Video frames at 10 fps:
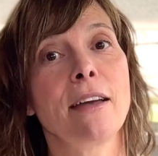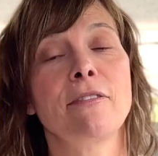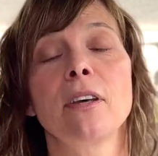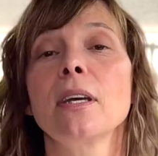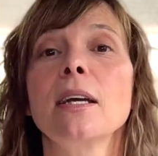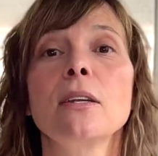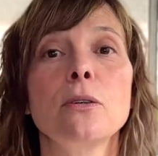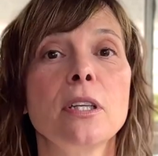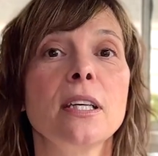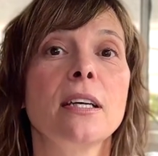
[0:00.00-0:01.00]
I felt like I'd
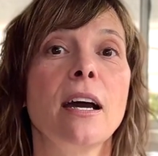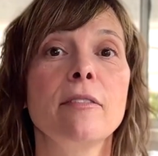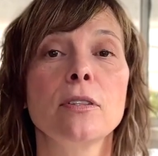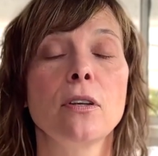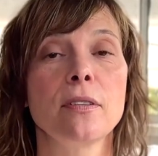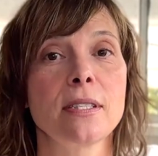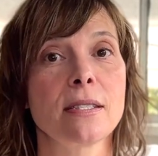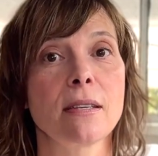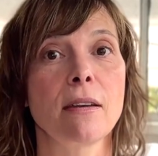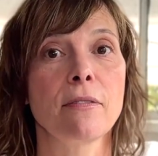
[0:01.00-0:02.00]
already uncovered all this
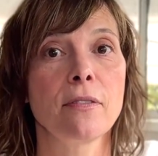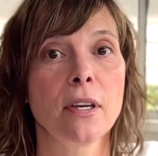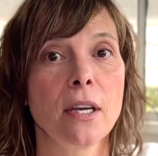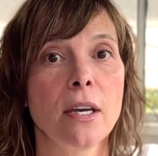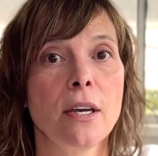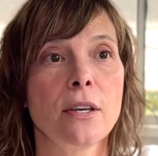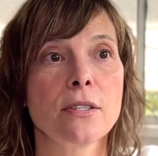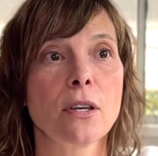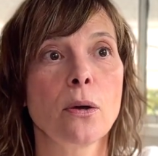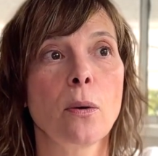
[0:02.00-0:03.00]
stuff.
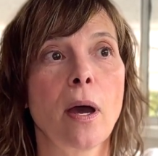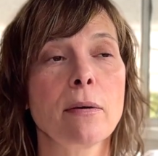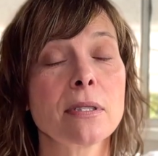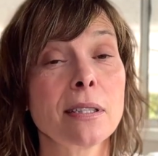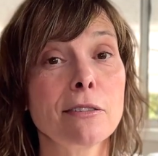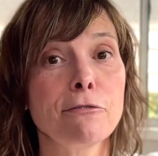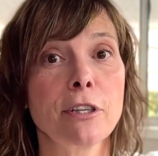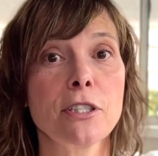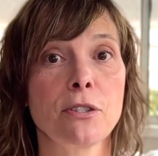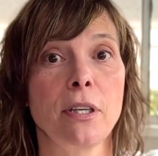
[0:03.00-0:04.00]
So I was a little
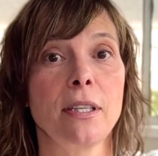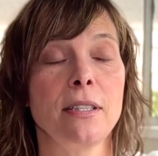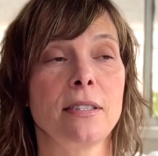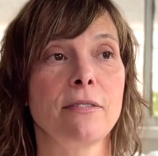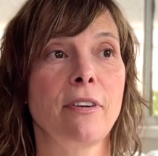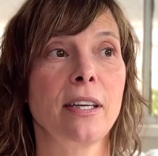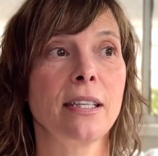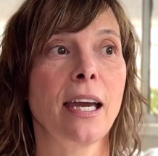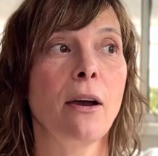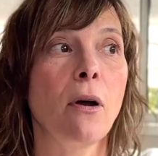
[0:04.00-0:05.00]
frustrated to
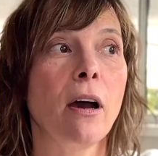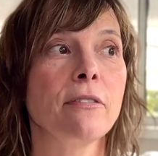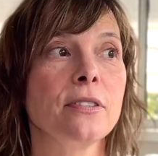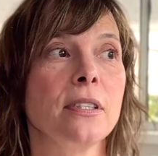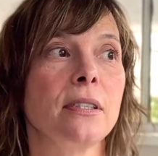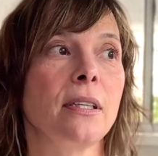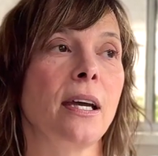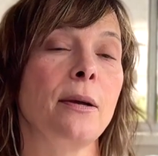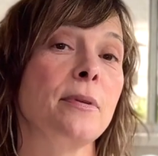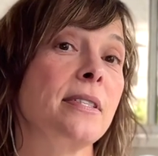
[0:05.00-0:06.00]
find how often
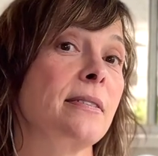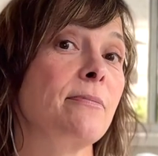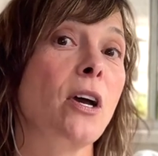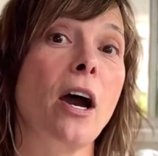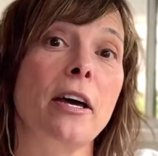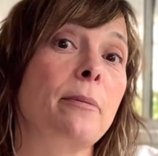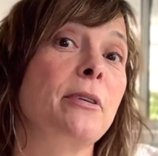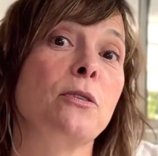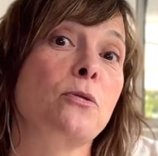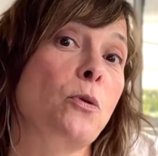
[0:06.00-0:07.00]
I was caught up
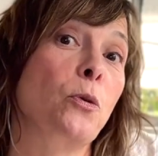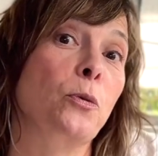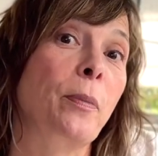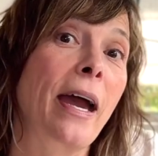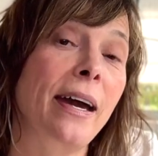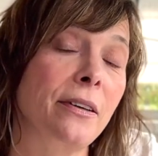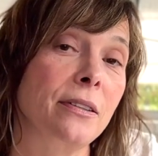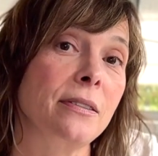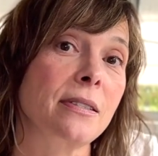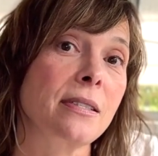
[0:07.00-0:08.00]
in those old
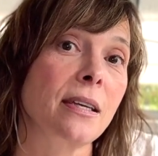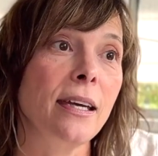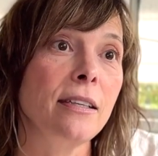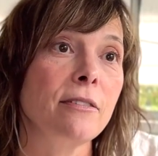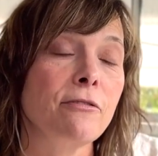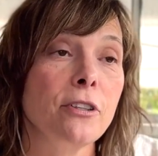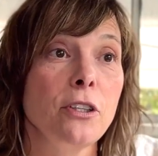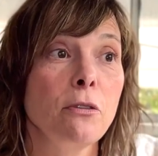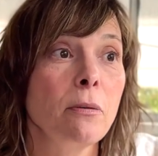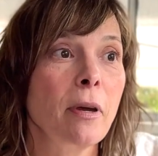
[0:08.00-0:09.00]
patterns. And for
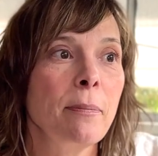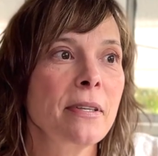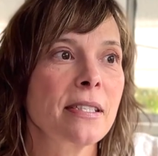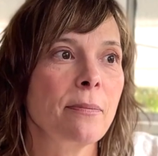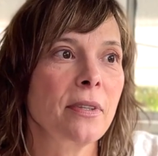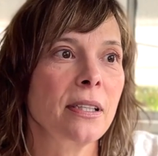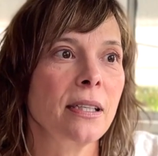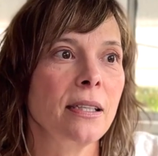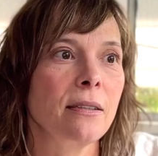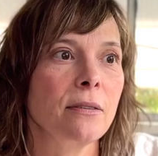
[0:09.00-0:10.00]
you, it might be something
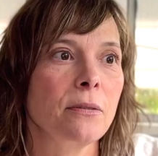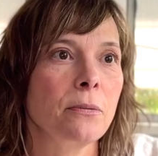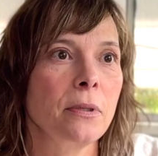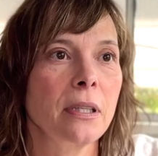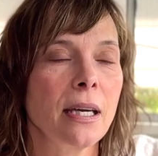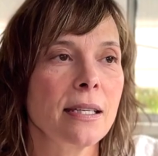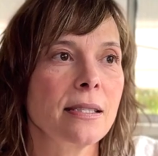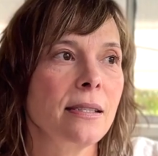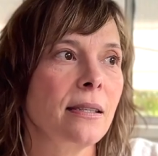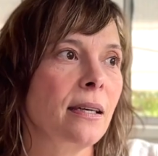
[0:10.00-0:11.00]
like
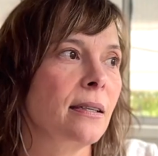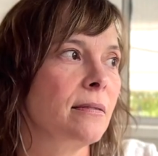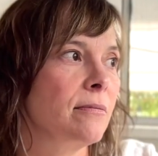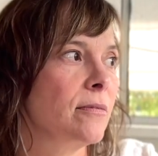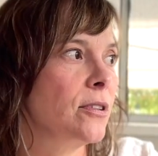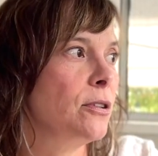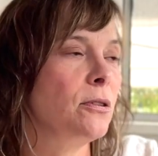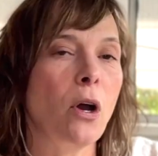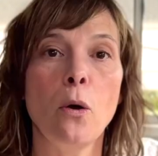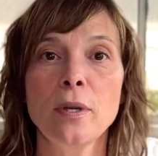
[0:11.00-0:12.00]
realizing that
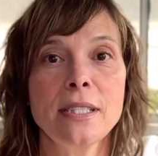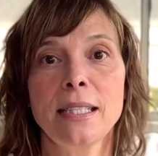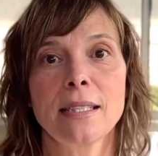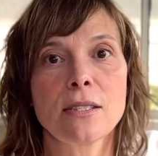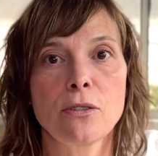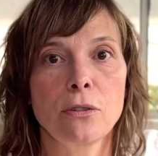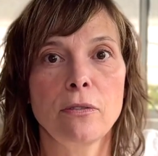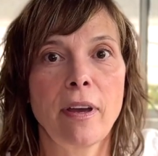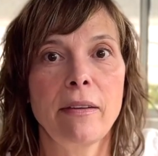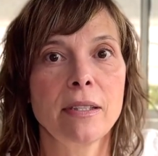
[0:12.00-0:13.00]
you always need
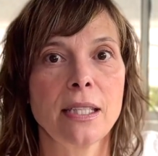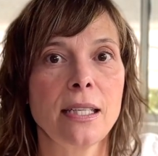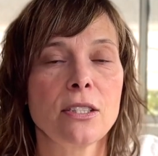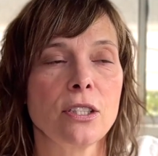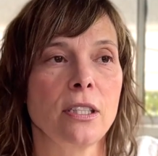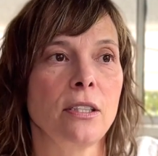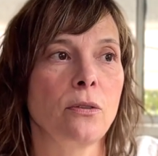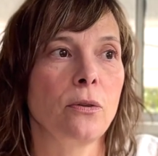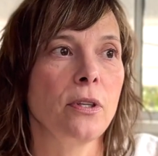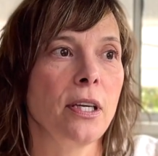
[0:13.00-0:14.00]
external validation
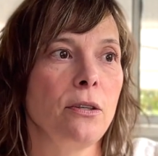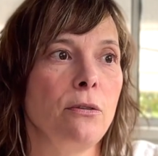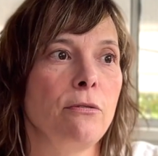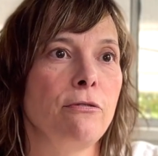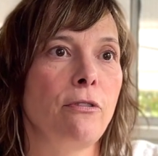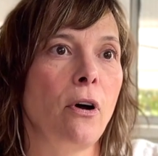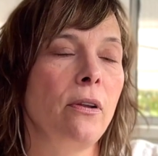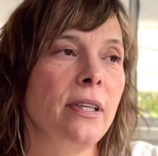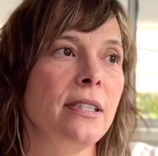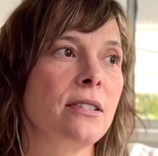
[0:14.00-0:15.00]
or that you
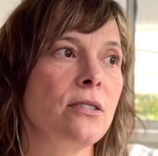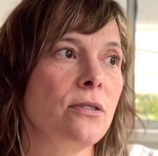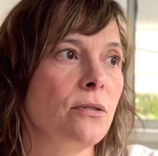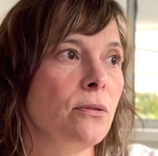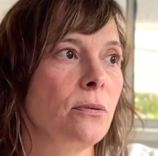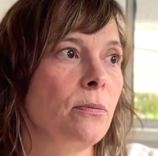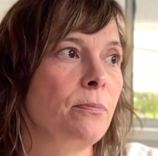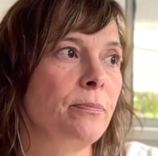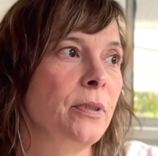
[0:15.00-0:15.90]
fall into,